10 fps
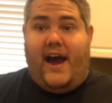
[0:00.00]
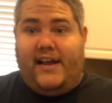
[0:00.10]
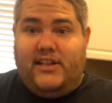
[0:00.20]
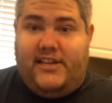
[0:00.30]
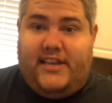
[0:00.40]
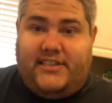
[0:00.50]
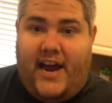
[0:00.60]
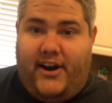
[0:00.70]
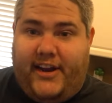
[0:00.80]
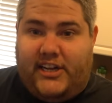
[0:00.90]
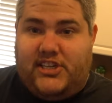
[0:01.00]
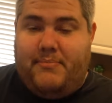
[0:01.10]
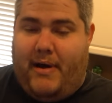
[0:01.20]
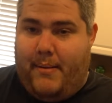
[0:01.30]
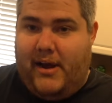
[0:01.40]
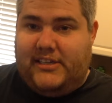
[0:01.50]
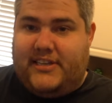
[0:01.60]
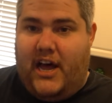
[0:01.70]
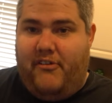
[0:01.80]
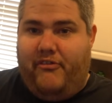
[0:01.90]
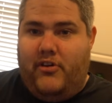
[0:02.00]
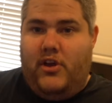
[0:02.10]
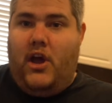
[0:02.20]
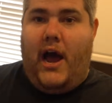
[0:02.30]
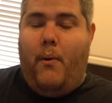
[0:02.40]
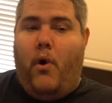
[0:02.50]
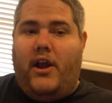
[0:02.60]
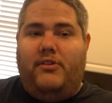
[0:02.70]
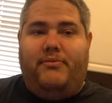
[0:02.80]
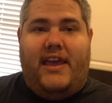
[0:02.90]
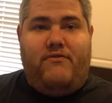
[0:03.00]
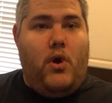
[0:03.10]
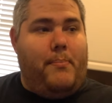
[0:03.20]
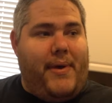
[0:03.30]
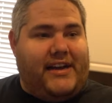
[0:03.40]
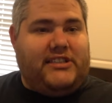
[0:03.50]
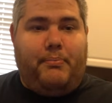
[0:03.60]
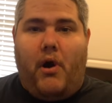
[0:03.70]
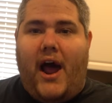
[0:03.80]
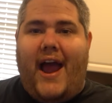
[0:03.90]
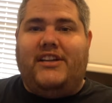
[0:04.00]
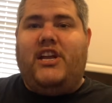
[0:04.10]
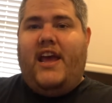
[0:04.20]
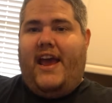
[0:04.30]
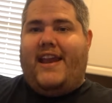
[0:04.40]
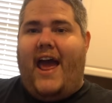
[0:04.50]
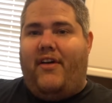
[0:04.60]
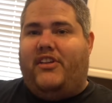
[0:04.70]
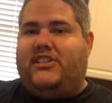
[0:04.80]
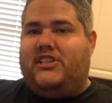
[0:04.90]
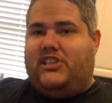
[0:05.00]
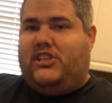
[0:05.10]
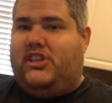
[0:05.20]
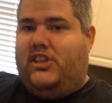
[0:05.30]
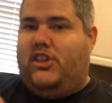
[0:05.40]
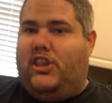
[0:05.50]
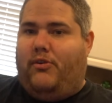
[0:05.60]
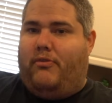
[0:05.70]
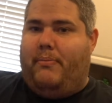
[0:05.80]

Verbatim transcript: I cleaned the entire kitchen by myself. I wanted to give you a big surprise, and now this is the